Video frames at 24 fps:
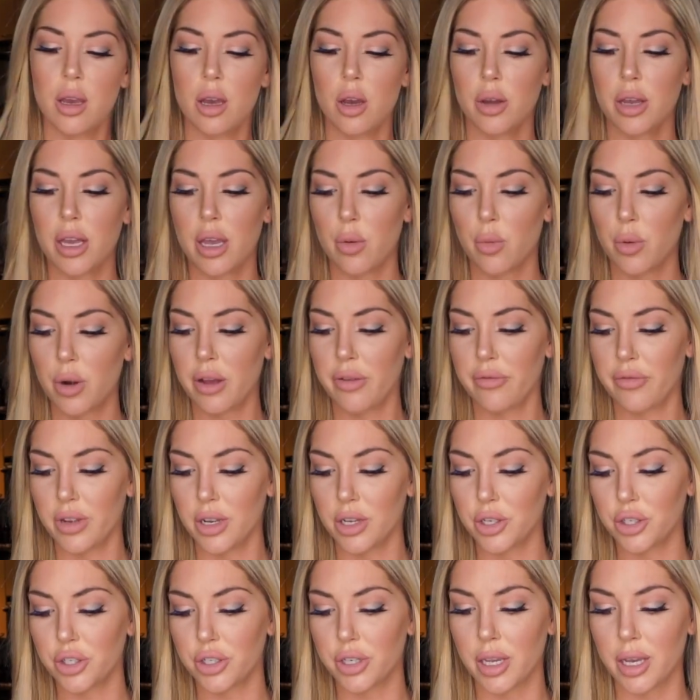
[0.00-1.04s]
Okay, we're not
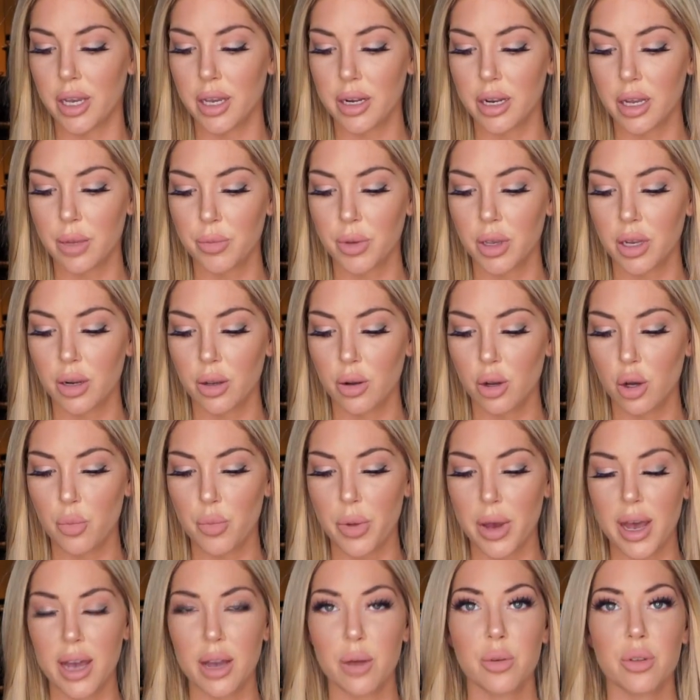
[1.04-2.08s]
finished yet. I'm gonna go
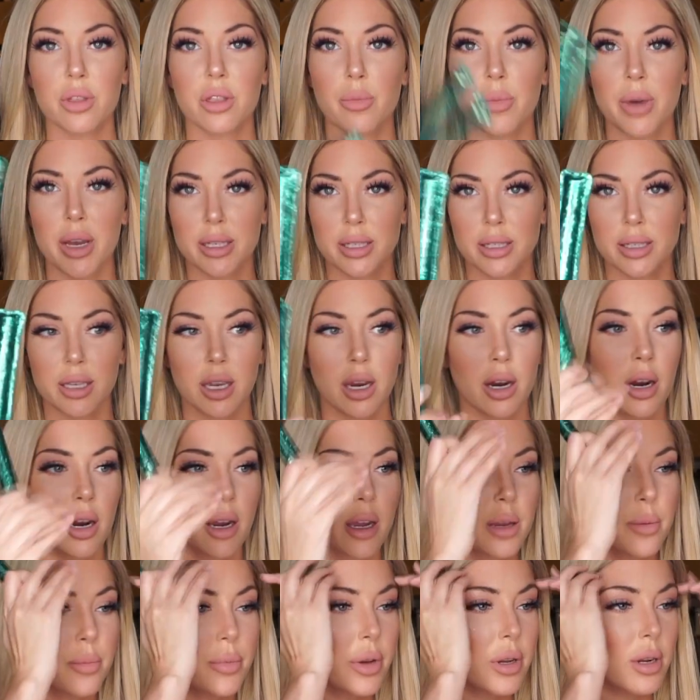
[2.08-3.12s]
back with the
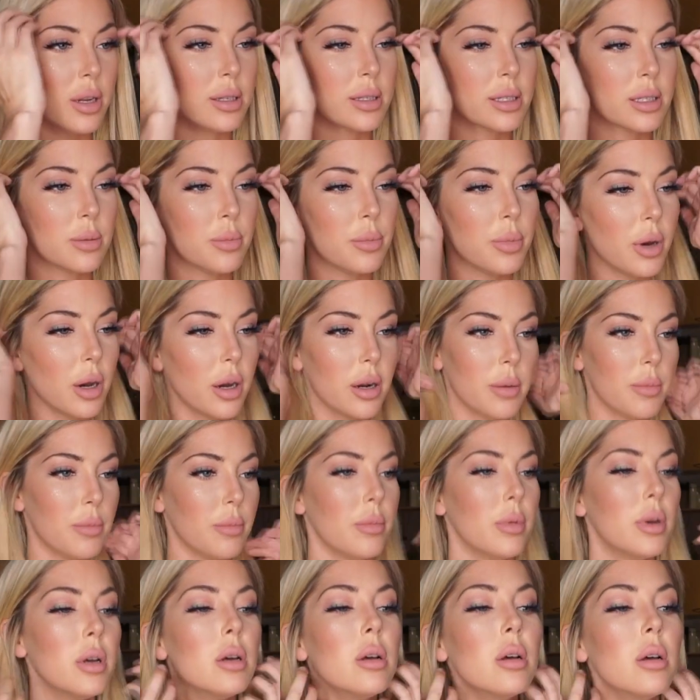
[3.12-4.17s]
mascara and put on some
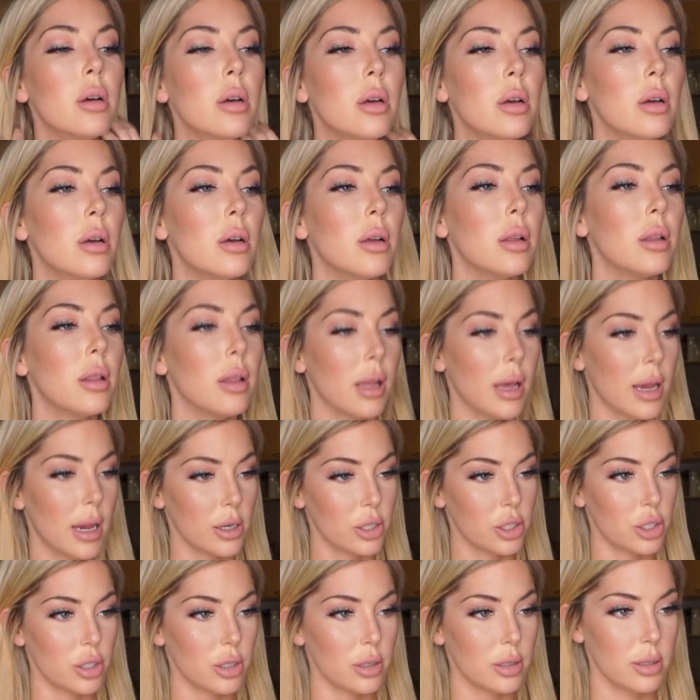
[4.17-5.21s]
bottom
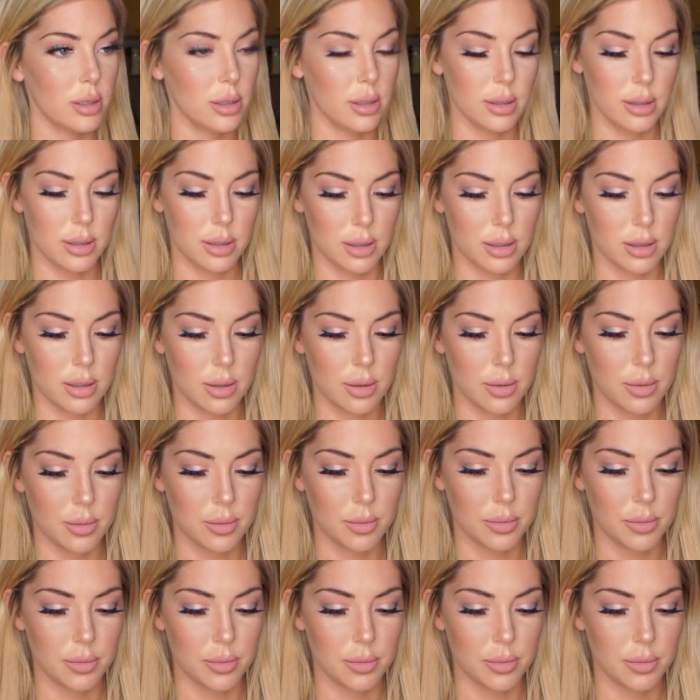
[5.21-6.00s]
lashes.